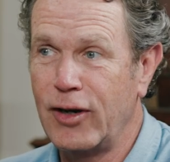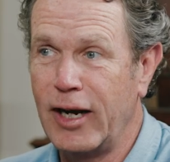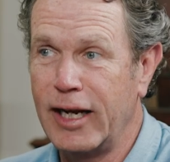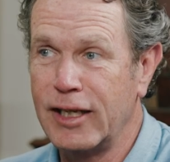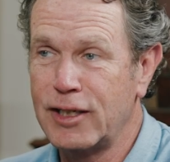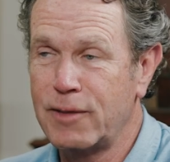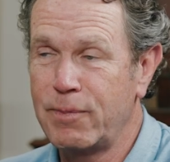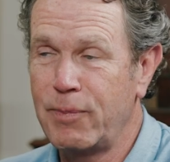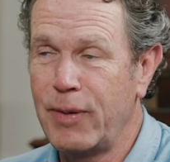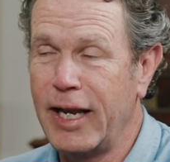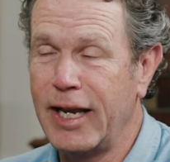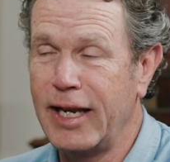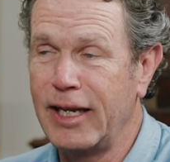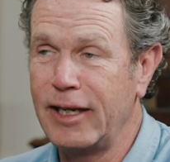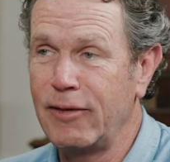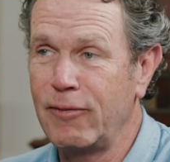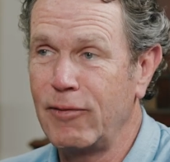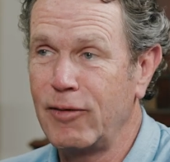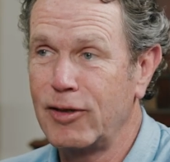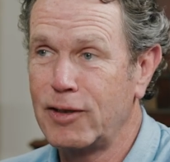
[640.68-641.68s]
and
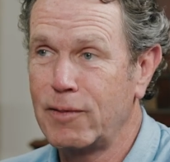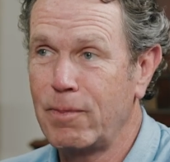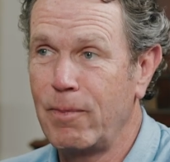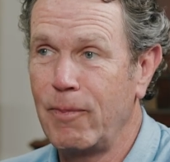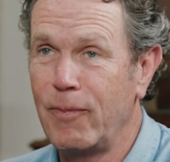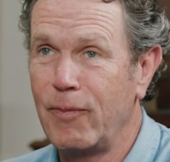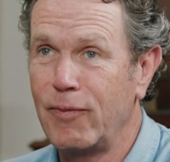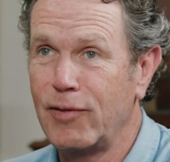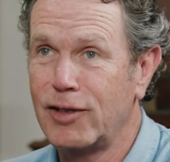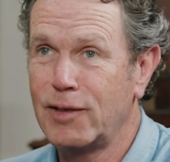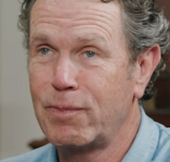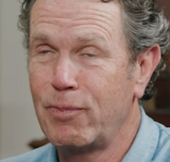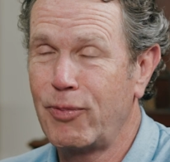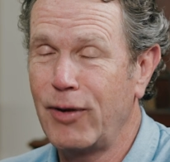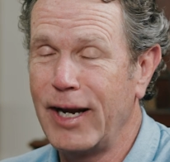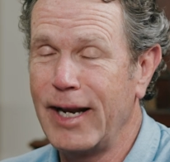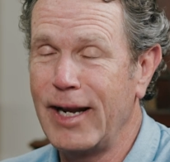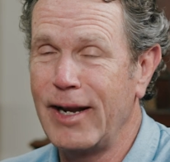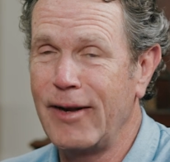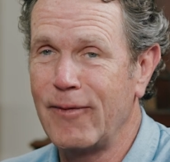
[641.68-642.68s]

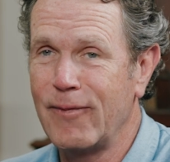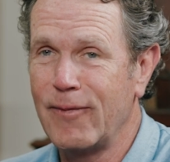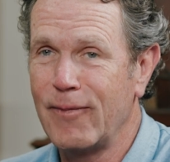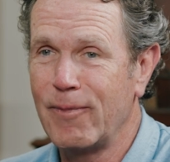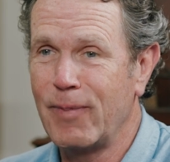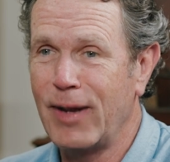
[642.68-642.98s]
spreading